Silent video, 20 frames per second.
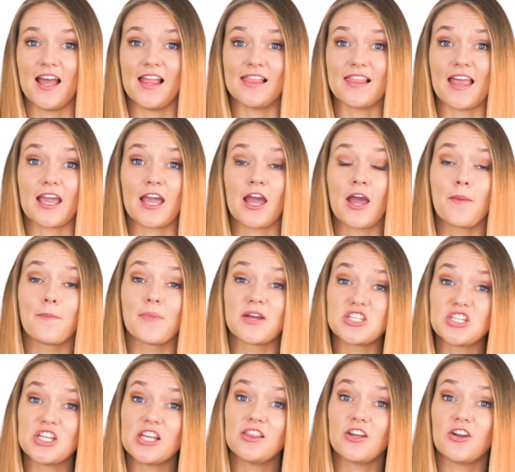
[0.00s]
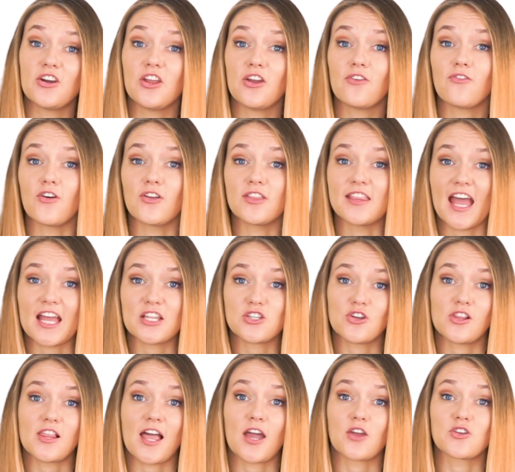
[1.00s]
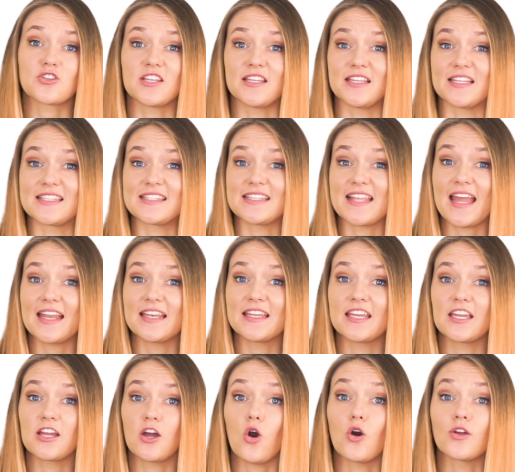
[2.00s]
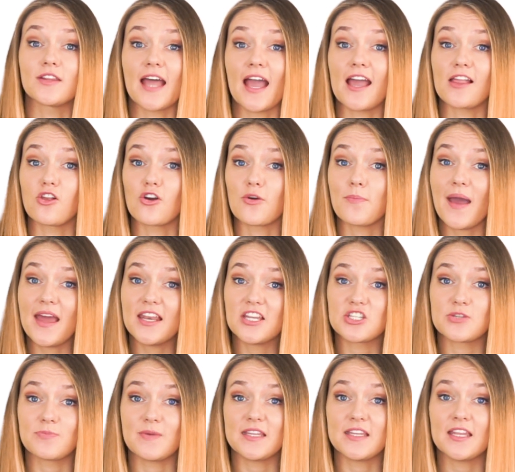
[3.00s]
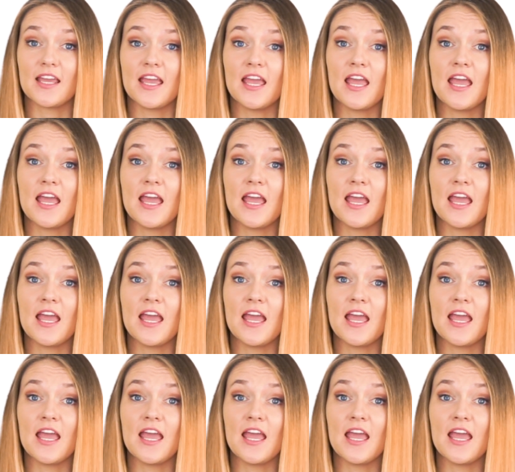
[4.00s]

like machine learning for natural language understanding or dialogue management,